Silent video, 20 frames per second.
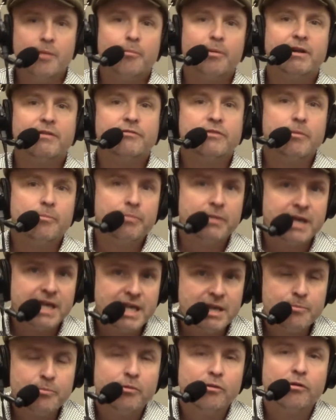but if the
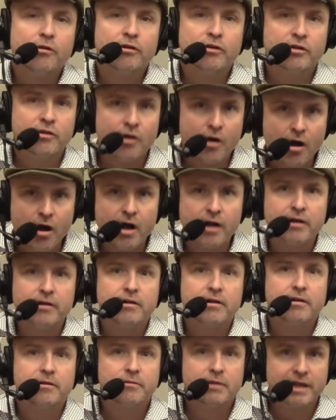people are not
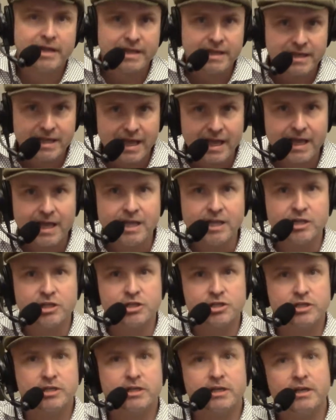
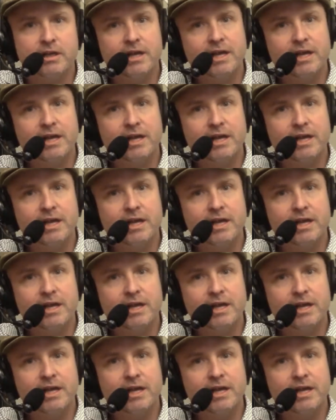engaged,